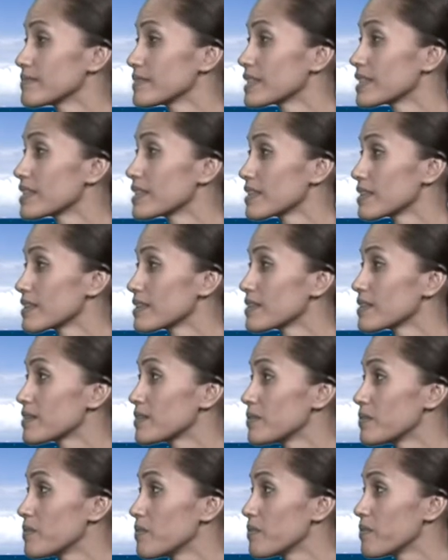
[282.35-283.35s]

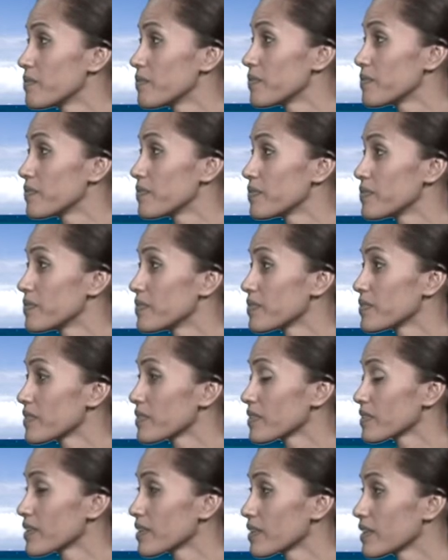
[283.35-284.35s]

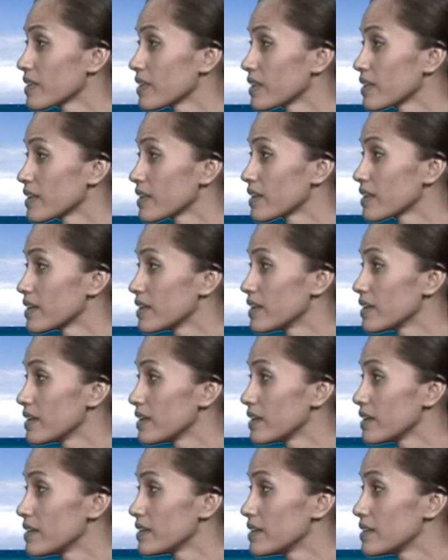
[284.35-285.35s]

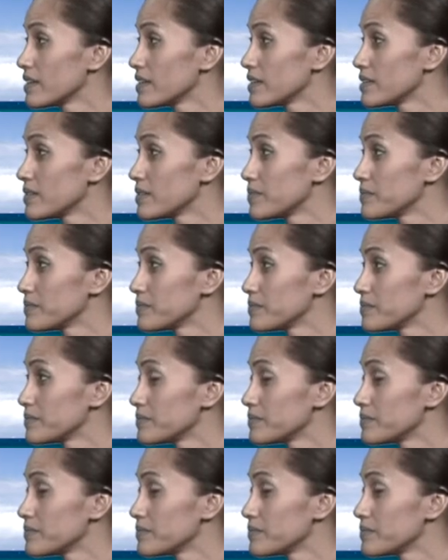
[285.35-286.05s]
The person shown says nothing.